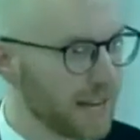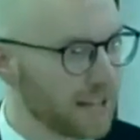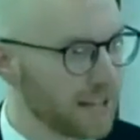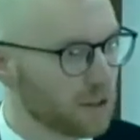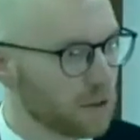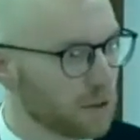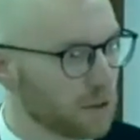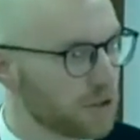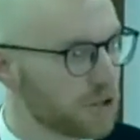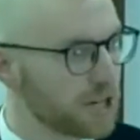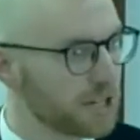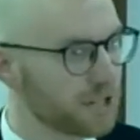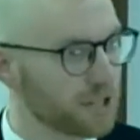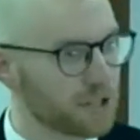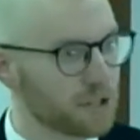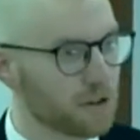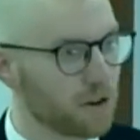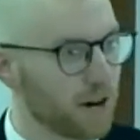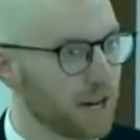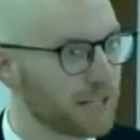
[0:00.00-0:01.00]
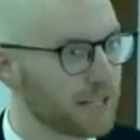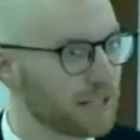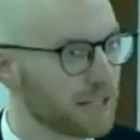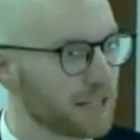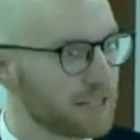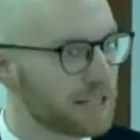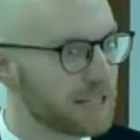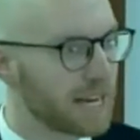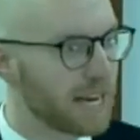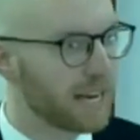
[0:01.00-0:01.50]
and the Lord Jesus Christ.
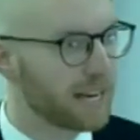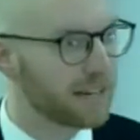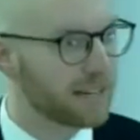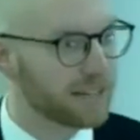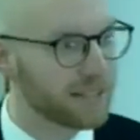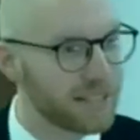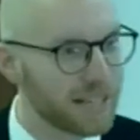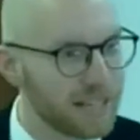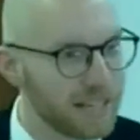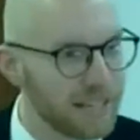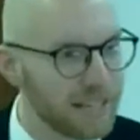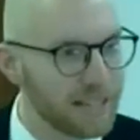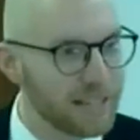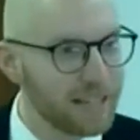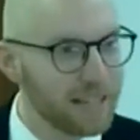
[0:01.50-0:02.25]
Let's stand as,